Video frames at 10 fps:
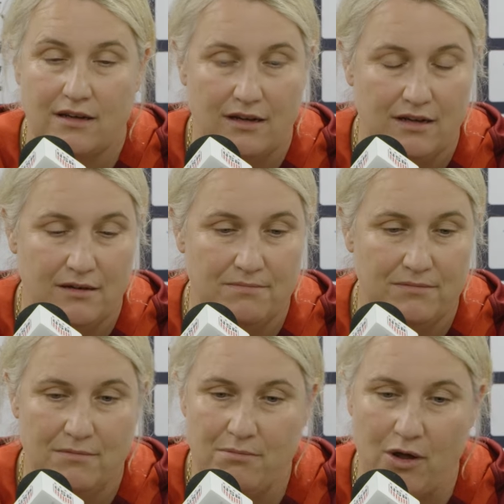
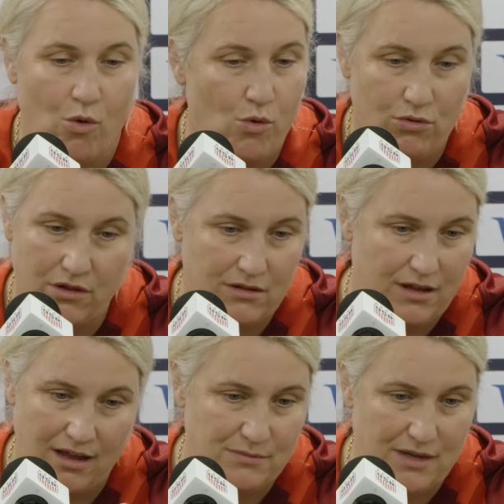Um, but all the,
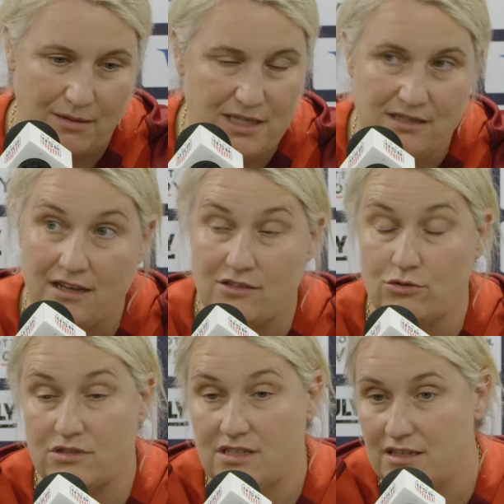I'm, I mean, I
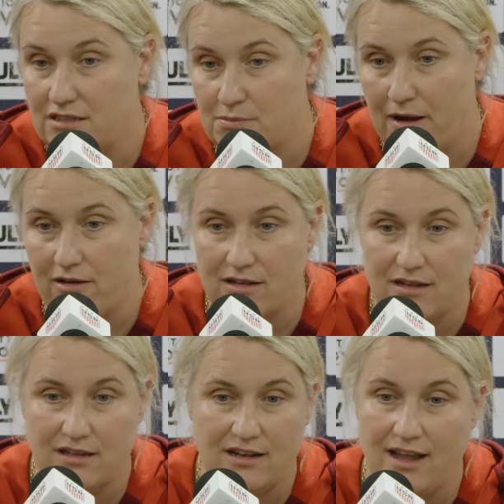saw Cindy Sparrow
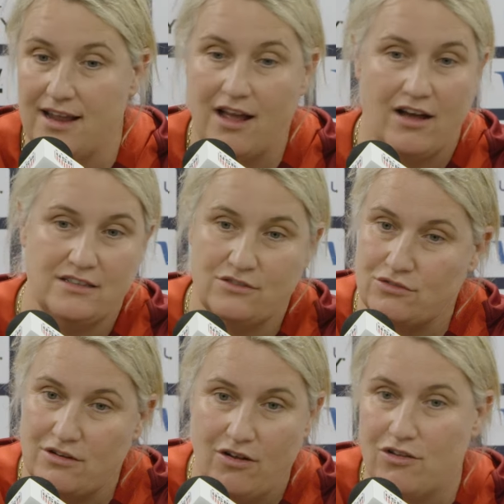the other day. I
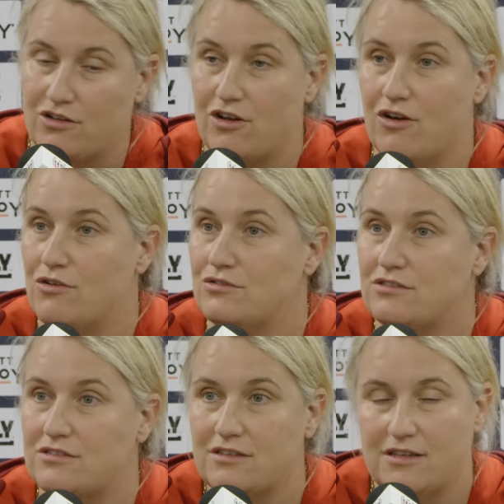saw a lot of the
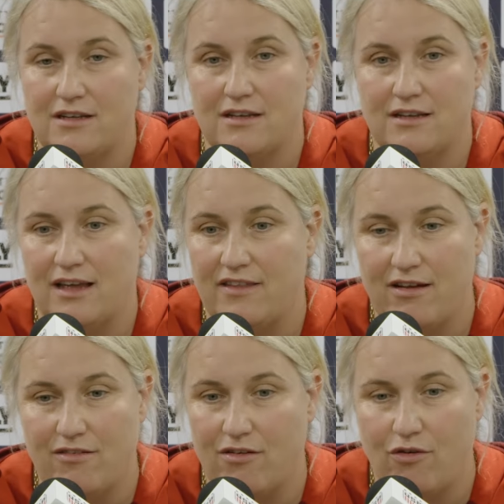girls, and
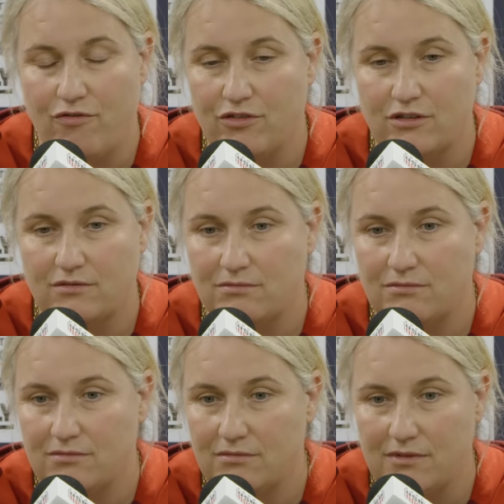they're often
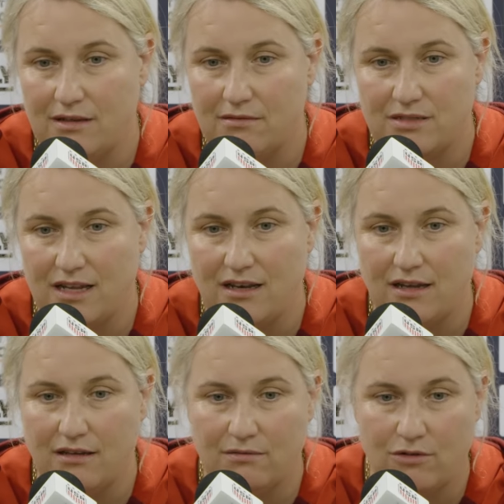
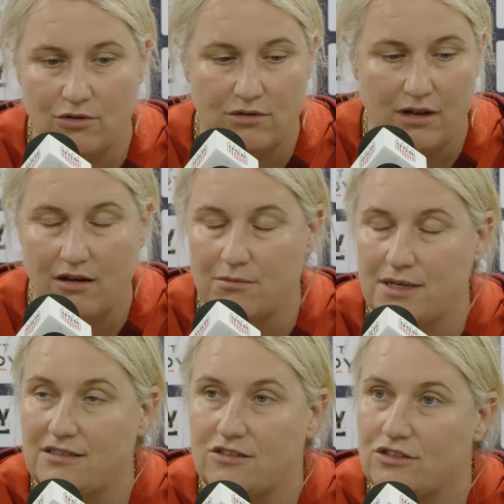sending good luck
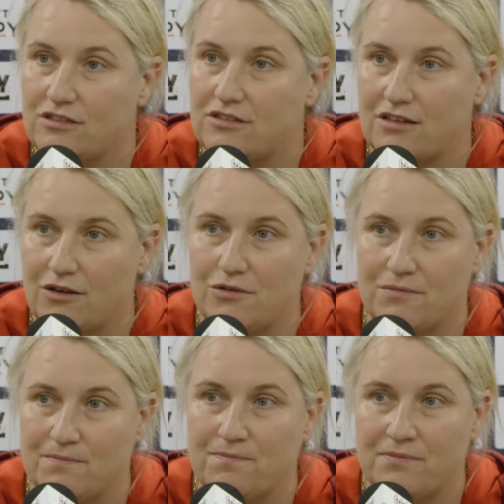messages. So
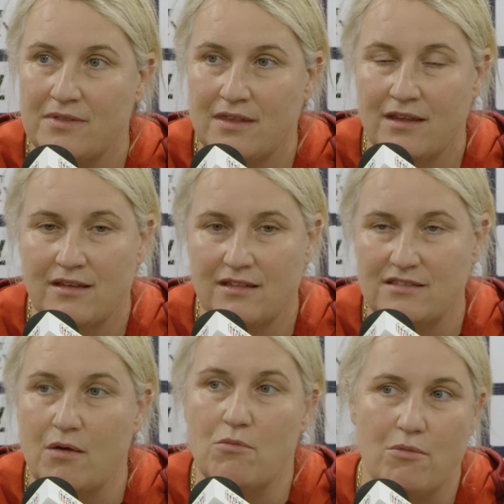
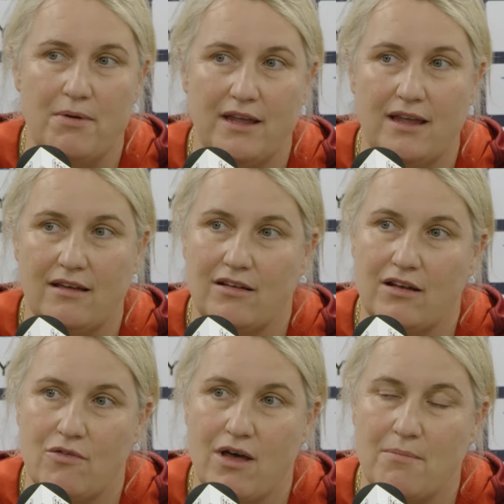some will be here. I
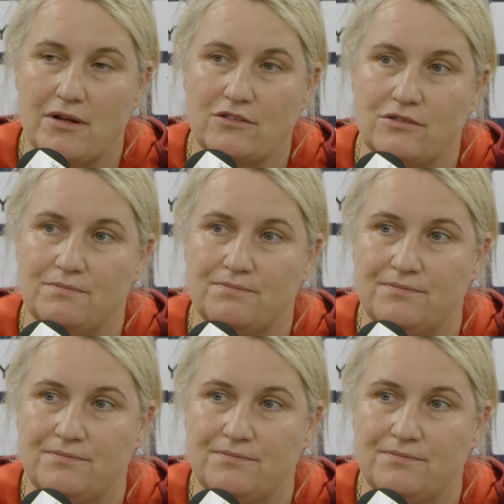know that much.